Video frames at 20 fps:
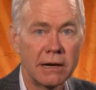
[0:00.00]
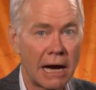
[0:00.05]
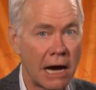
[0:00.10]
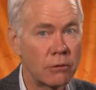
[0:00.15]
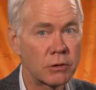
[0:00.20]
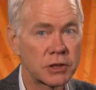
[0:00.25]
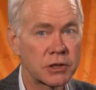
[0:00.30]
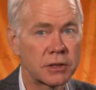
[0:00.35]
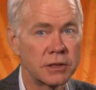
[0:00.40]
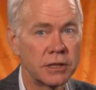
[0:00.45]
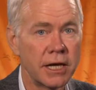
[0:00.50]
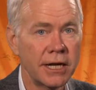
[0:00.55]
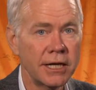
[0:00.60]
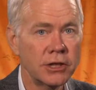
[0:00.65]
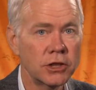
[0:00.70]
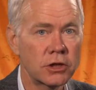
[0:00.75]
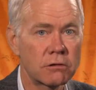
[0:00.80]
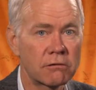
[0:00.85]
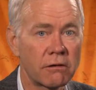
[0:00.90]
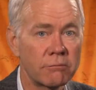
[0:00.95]
how it's in
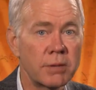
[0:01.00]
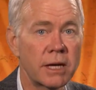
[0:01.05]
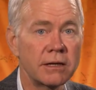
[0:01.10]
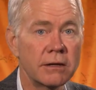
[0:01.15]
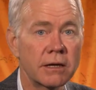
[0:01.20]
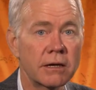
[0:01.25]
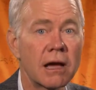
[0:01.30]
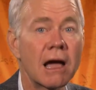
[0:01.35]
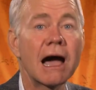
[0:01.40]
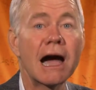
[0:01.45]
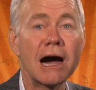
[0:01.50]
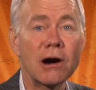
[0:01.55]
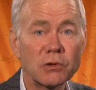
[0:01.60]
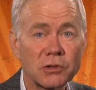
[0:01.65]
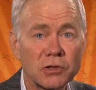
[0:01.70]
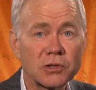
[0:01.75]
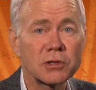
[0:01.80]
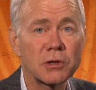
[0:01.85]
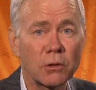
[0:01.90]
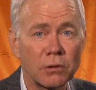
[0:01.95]
danger of being
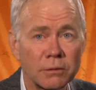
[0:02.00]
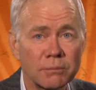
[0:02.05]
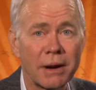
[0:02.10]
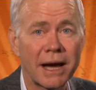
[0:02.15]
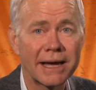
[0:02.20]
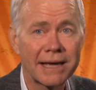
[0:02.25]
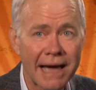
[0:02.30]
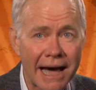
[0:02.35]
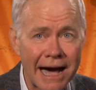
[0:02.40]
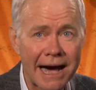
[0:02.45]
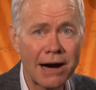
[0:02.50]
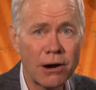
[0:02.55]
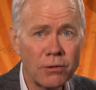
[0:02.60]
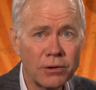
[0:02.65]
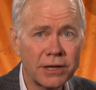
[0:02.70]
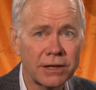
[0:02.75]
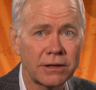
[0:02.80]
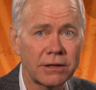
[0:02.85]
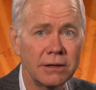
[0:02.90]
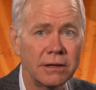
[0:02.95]
outsold by
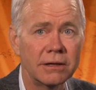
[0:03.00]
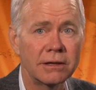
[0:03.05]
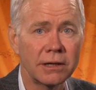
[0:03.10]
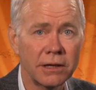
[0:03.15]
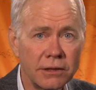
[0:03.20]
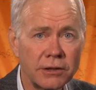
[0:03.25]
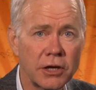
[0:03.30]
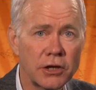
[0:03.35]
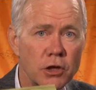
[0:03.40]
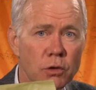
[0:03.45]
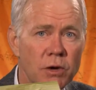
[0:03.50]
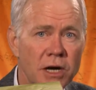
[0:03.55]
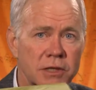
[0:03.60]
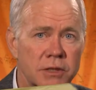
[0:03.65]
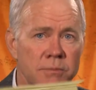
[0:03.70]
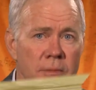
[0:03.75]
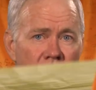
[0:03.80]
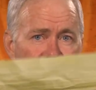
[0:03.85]
Audi in the U S